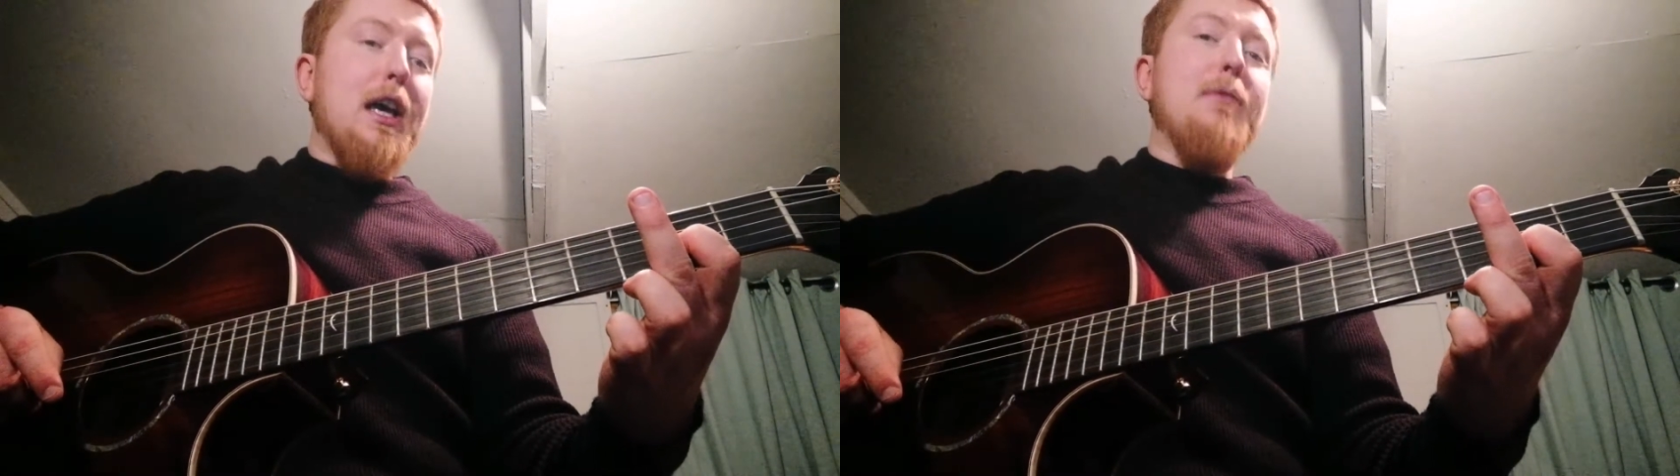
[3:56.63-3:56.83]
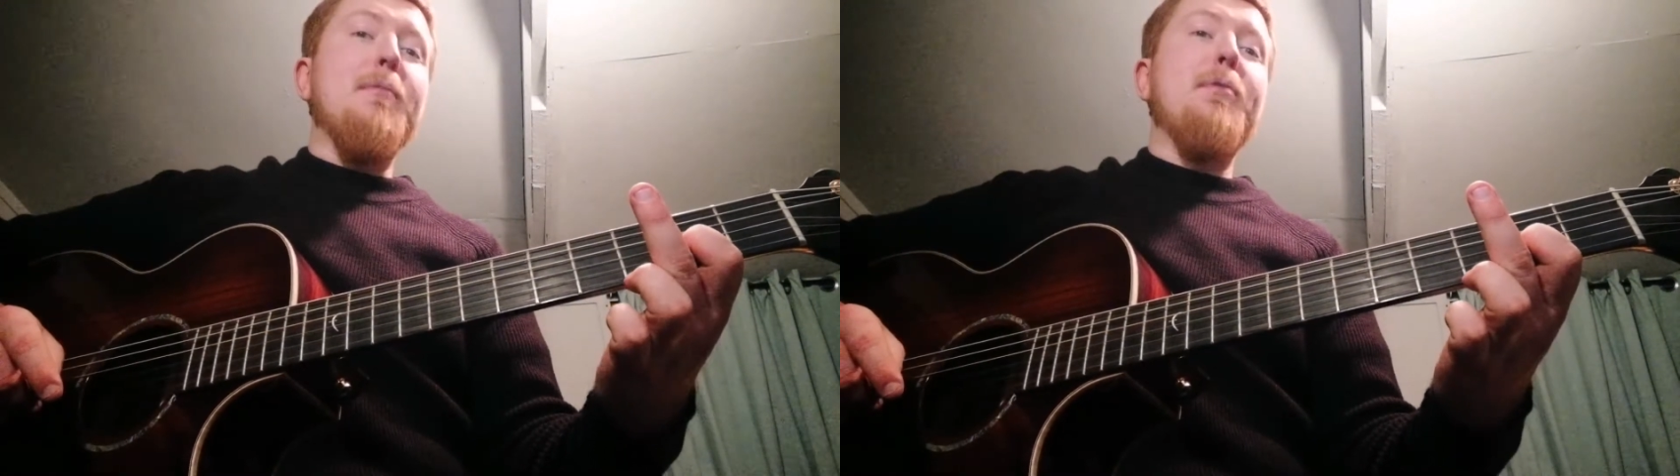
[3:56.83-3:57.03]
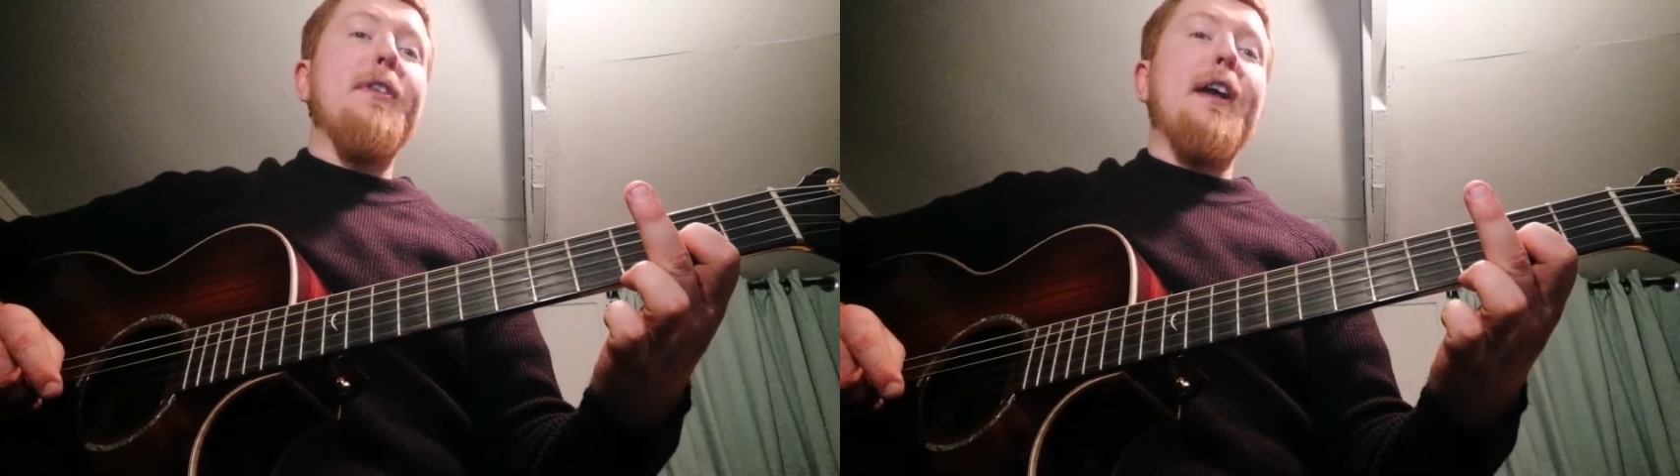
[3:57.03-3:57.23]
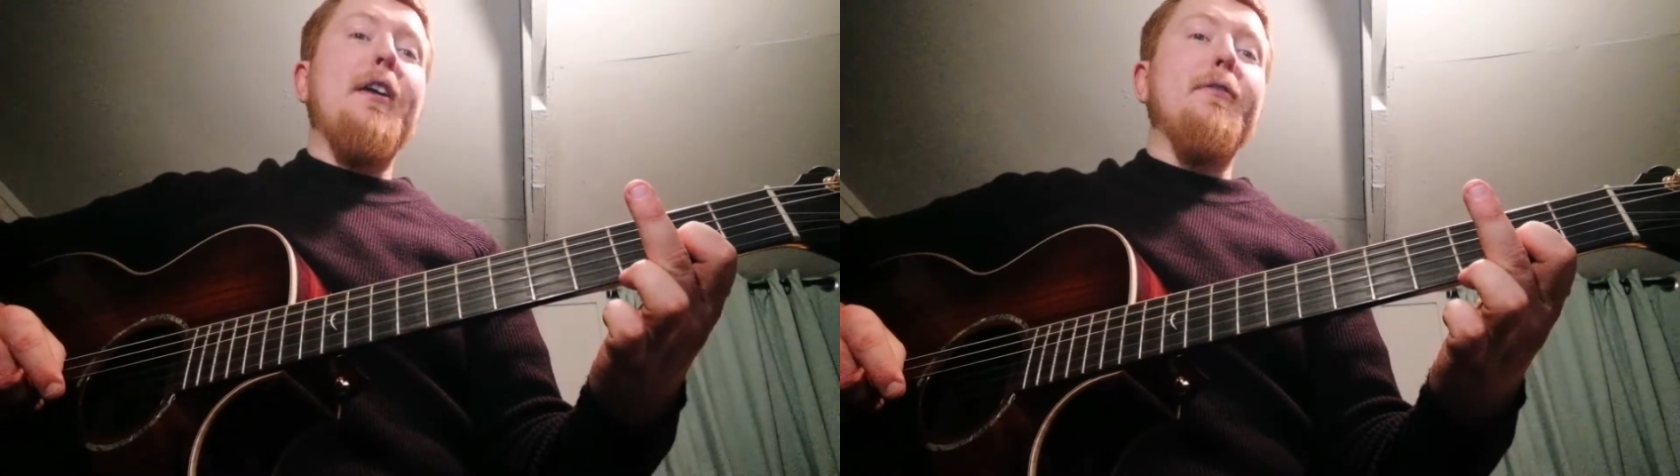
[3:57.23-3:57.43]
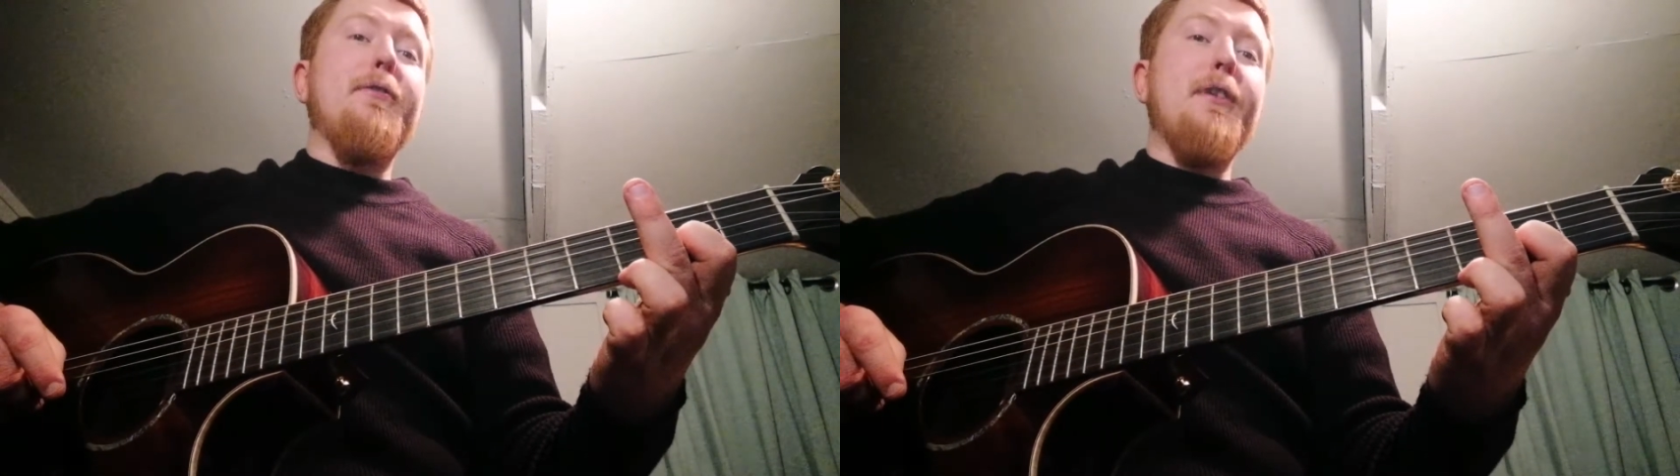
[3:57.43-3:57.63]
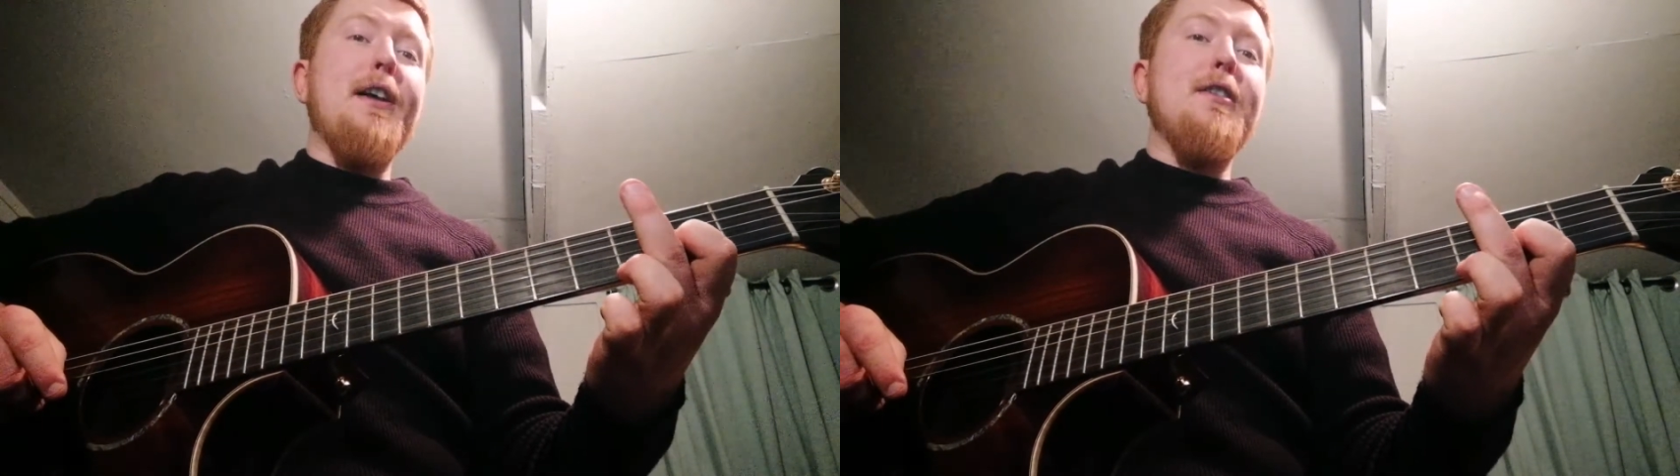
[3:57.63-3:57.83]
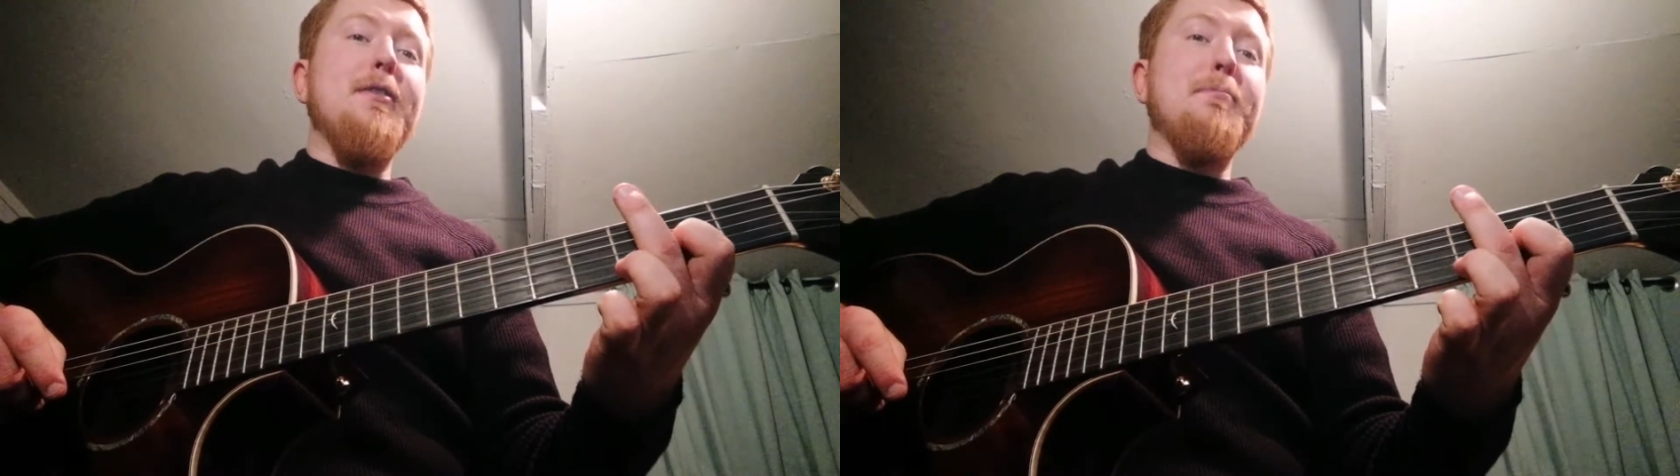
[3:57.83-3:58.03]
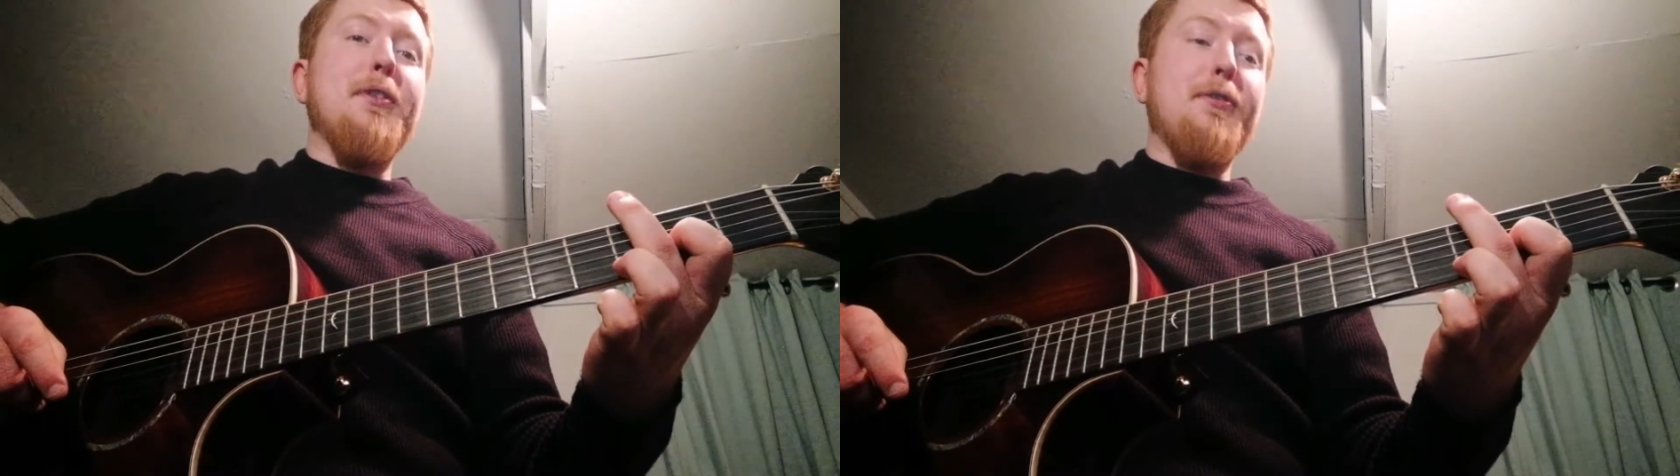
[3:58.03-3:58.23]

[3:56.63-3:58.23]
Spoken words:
and we put that on fret number